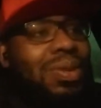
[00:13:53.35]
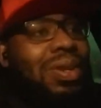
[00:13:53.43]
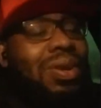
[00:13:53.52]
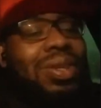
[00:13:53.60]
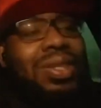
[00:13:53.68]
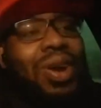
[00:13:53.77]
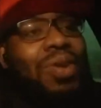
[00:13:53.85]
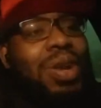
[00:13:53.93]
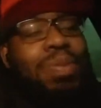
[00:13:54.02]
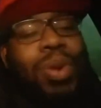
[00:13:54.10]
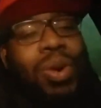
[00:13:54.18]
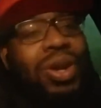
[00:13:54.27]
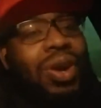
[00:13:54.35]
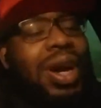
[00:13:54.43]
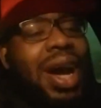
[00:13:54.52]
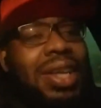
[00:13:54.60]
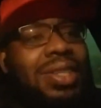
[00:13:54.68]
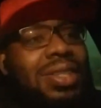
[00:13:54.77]
You know, he's already broken all
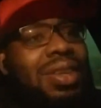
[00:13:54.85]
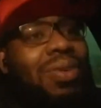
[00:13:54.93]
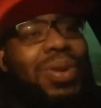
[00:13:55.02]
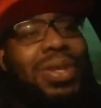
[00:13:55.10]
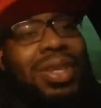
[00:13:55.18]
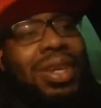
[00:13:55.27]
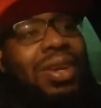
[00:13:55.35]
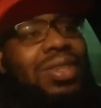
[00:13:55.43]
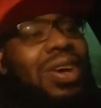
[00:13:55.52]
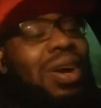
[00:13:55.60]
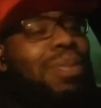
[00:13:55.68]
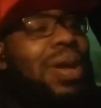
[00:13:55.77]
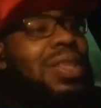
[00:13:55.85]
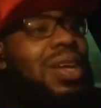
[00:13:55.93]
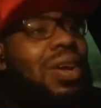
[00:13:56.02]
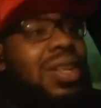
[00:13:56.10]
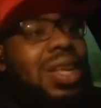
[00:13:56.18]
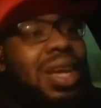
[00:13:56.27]
kinds of stuff. We can sit here and talk about that
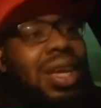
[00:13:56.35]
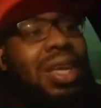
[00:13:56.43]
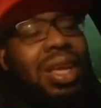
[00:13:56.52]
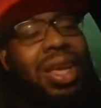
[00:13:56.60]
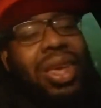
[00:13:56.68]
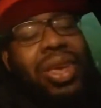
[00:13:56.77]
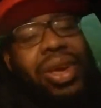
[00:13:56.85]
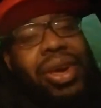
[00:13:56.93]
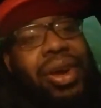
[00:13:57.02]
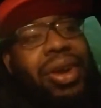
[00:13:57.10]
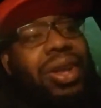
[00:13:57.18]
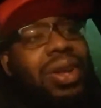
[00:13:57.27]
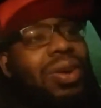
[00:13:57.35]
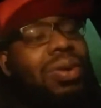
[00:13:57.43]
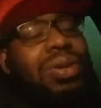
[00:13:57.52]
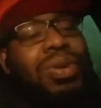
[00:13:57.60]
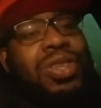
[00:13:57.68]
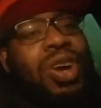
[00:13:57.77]
all day. You know,
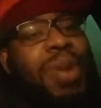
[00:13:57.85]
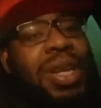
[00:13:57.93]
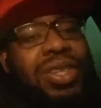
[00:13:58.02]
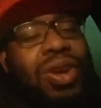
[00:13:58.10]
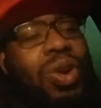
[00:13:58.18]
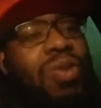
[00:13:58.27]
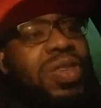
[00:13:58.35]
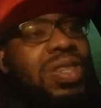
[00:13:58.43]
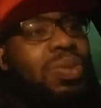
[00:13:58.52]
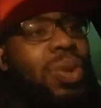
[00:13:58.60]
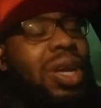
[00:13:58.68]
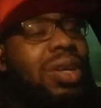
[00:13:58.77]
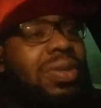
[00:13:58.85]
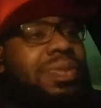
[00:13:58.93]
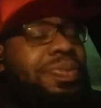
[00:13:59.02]
we can talk about the turnovers as well.